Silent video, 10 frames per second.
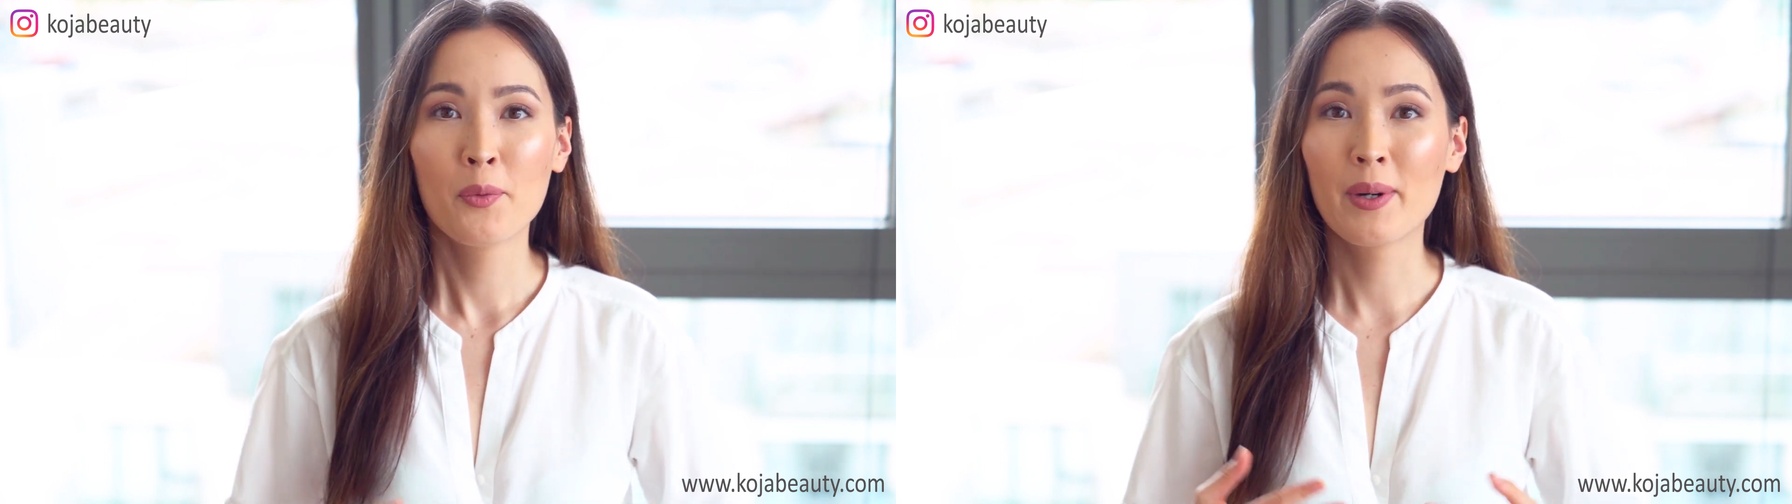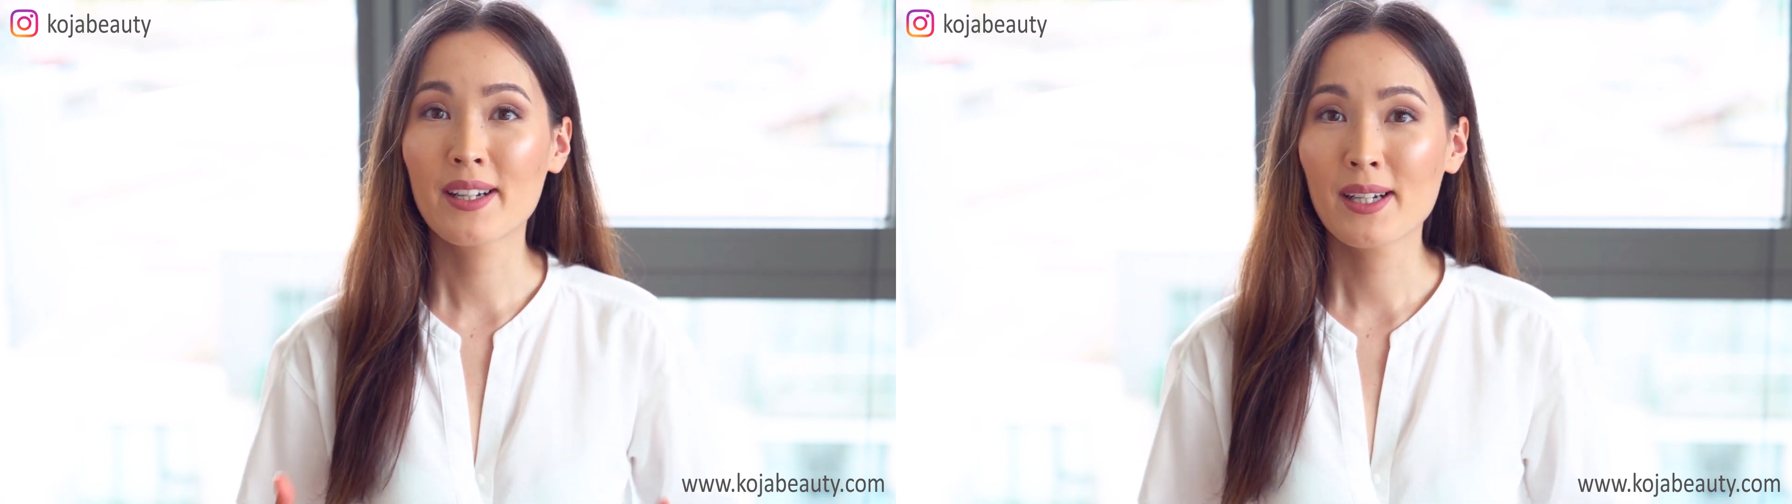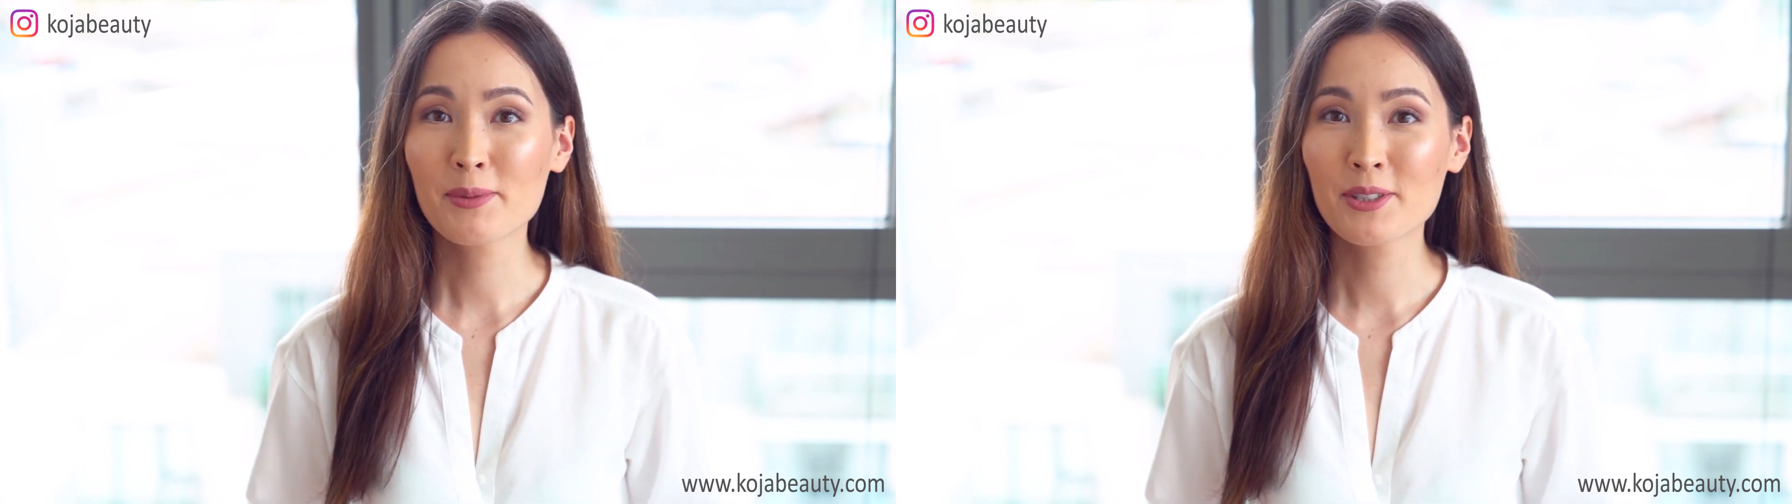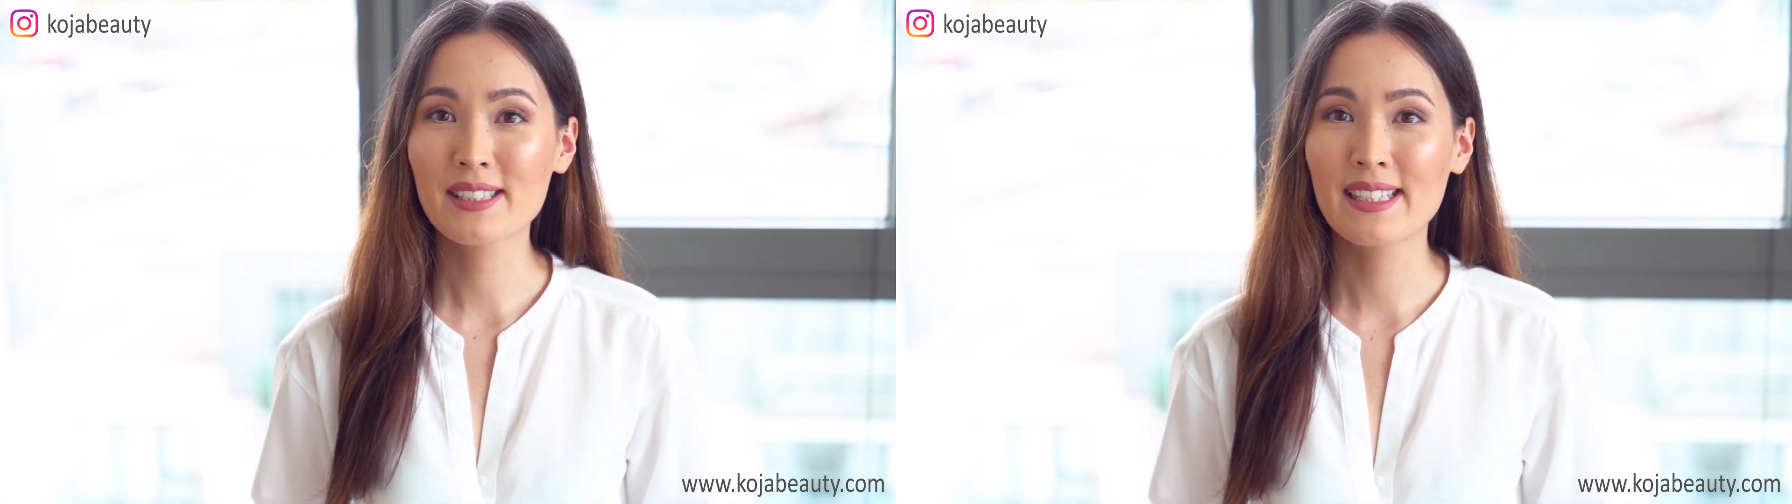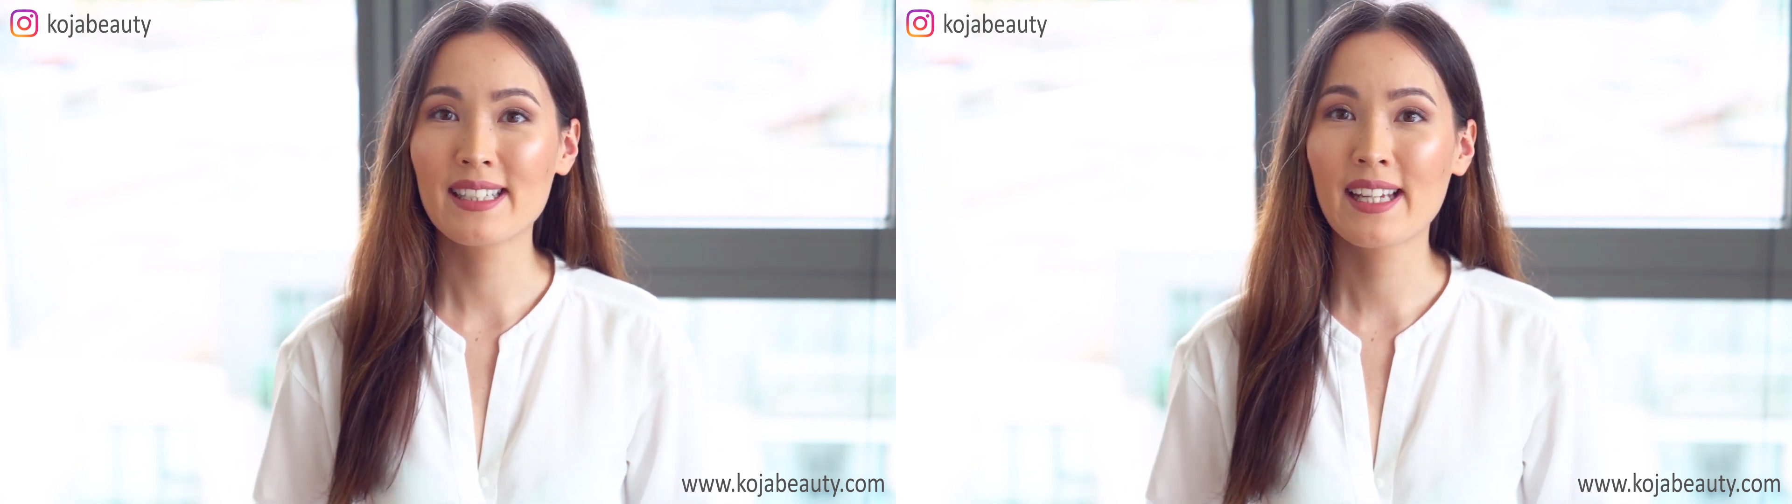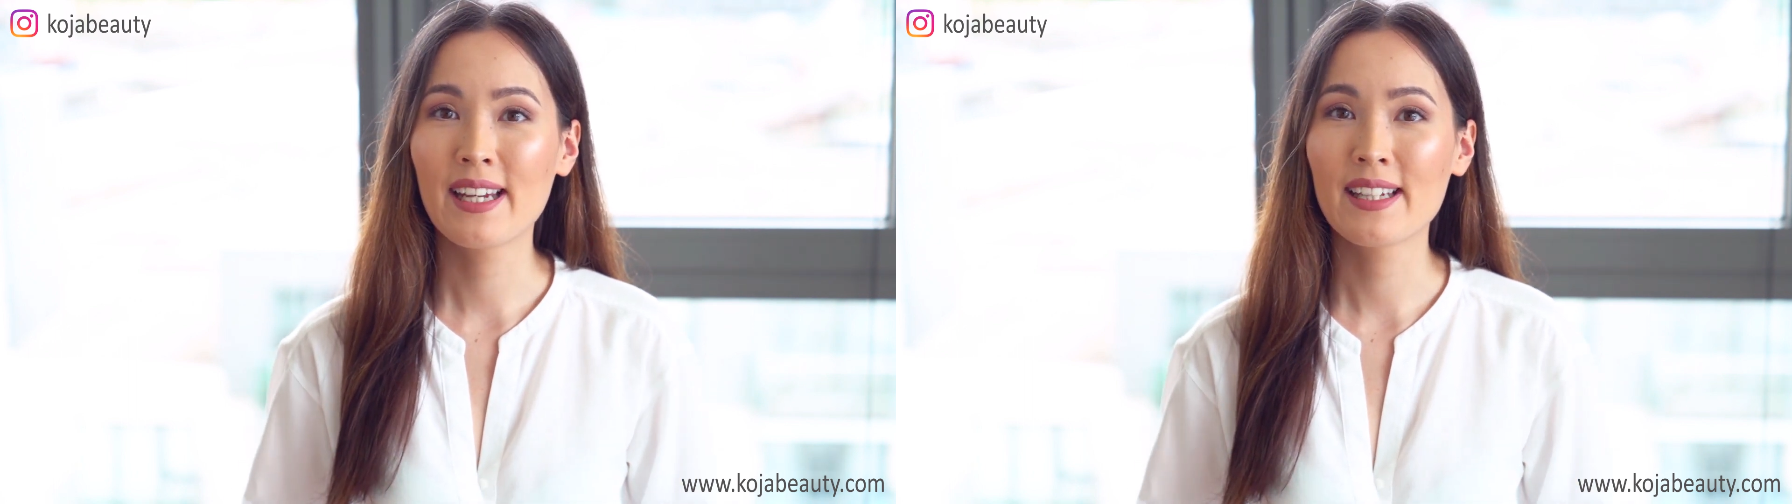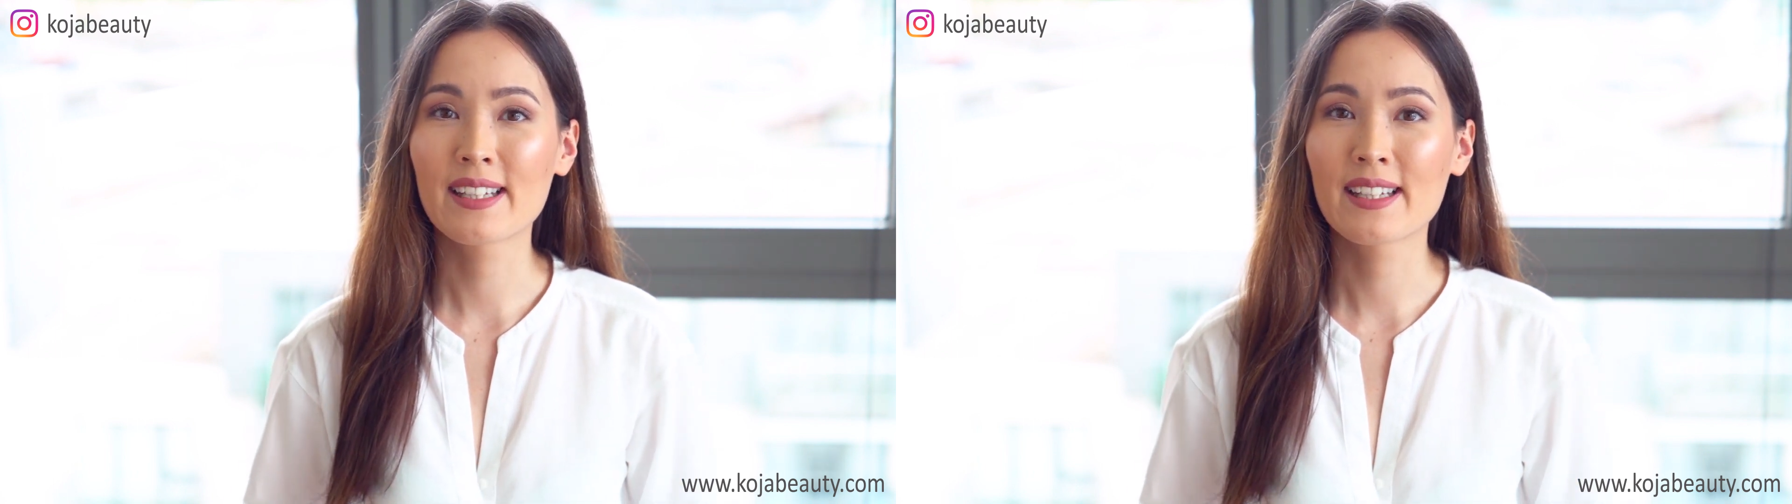When it comes to skincare,